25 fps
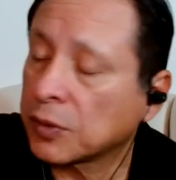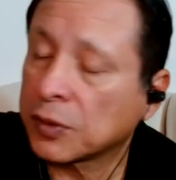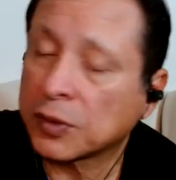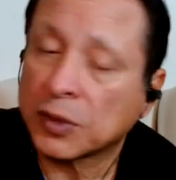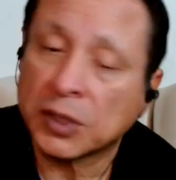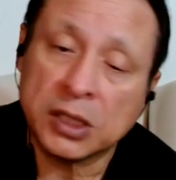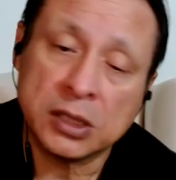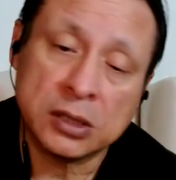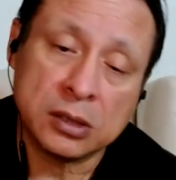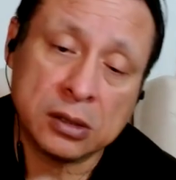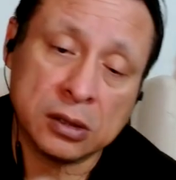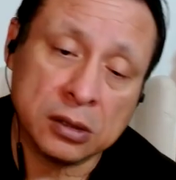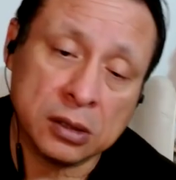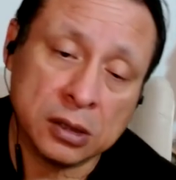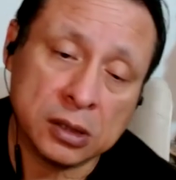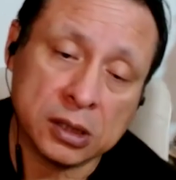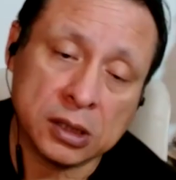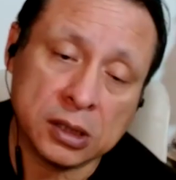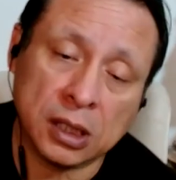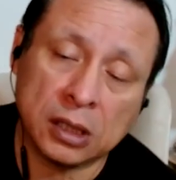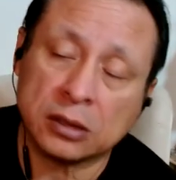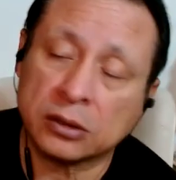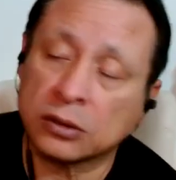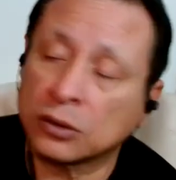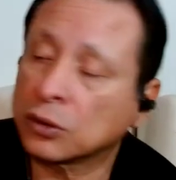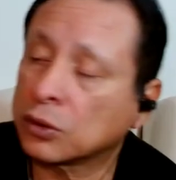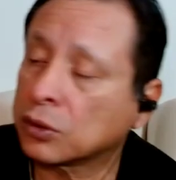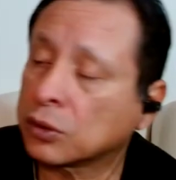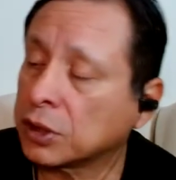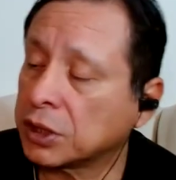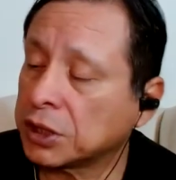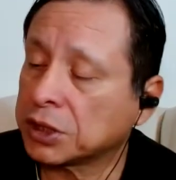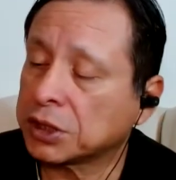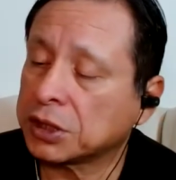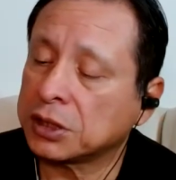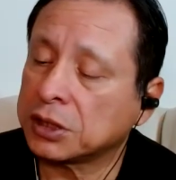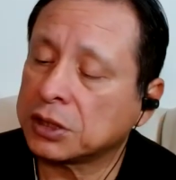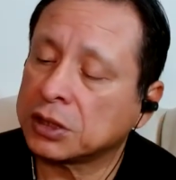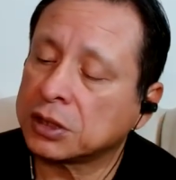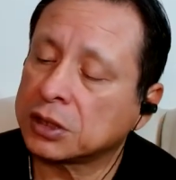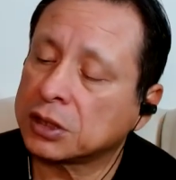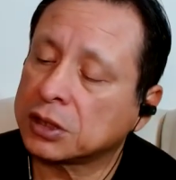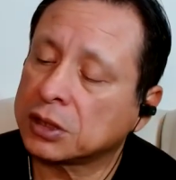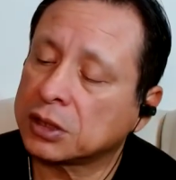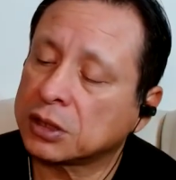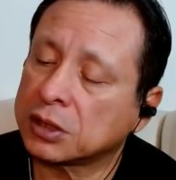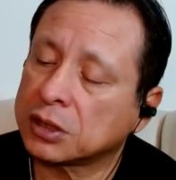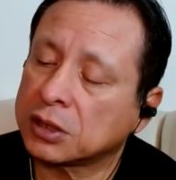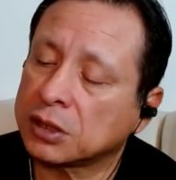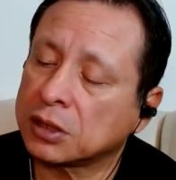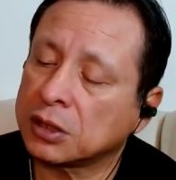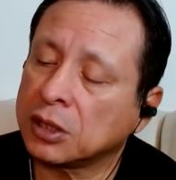This looks like Lucretius.